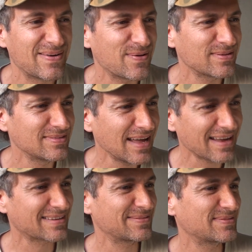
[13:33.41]
or
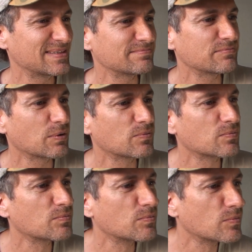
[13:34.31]
lack of them
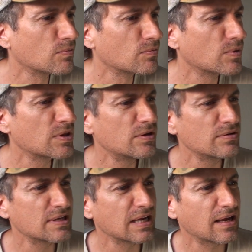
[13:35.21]
with
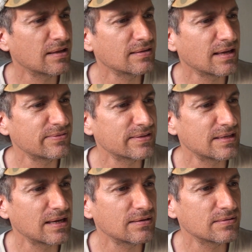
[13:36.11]
using a
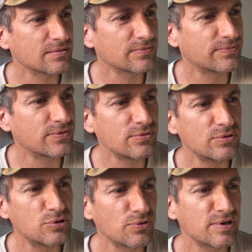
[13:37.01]
lifestyle of food
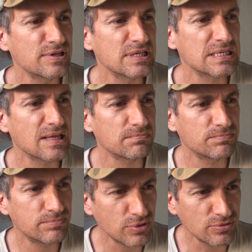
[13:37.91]
choices that
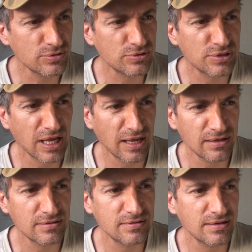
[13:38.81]
boost
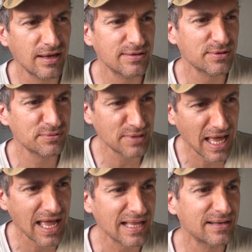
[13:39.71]
HGH or
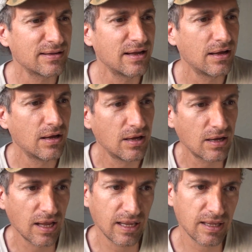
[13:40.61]
not,
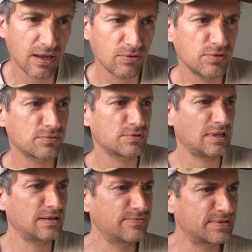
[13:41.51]
and how your
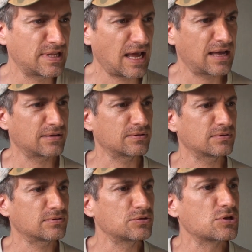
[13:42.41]

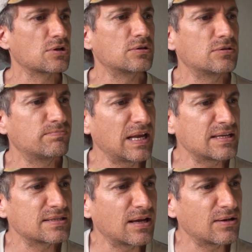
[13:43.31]
lifestyles,
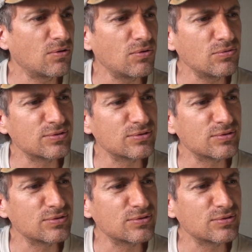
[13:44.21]
based on whole